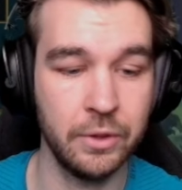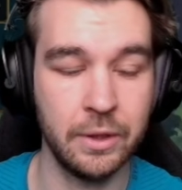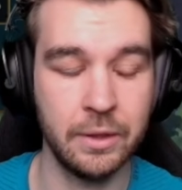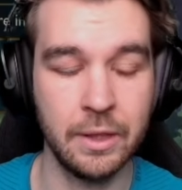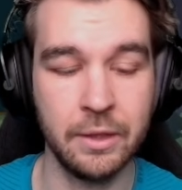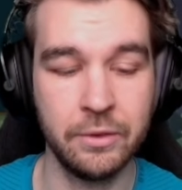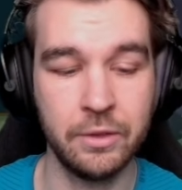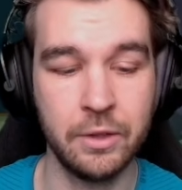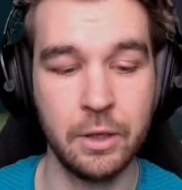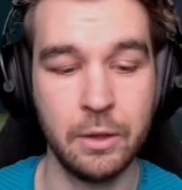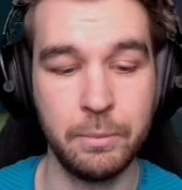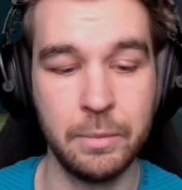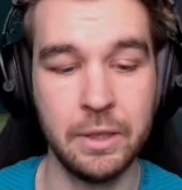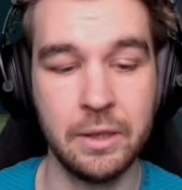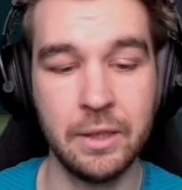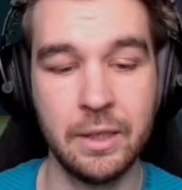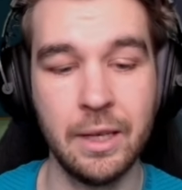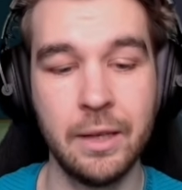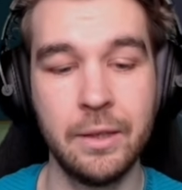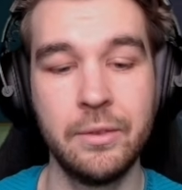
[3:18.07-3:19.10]
And that's going to be
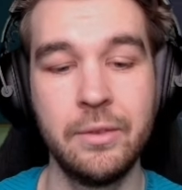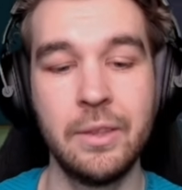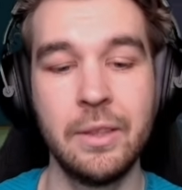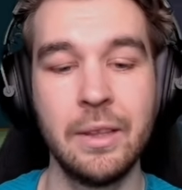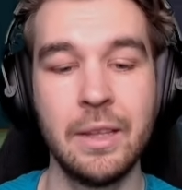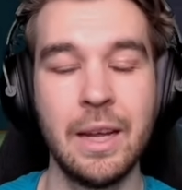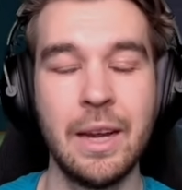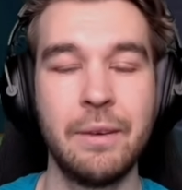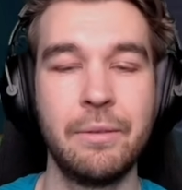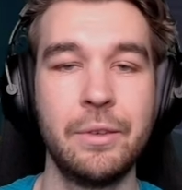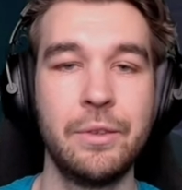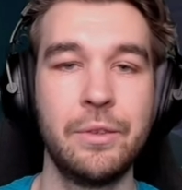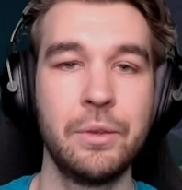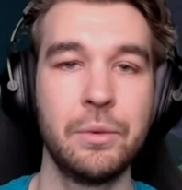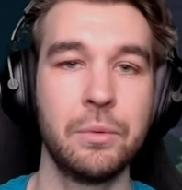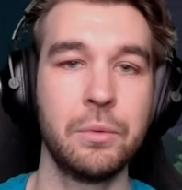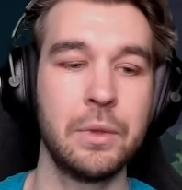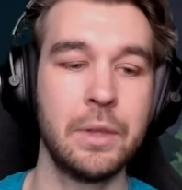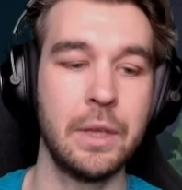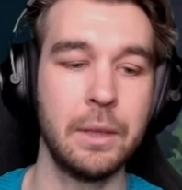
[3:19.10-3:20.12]
the case in every
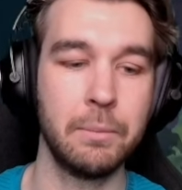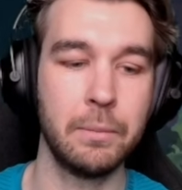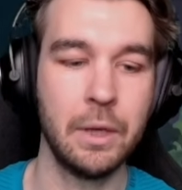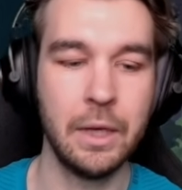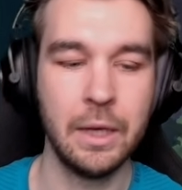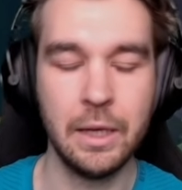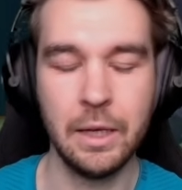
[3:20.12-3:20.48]
single game.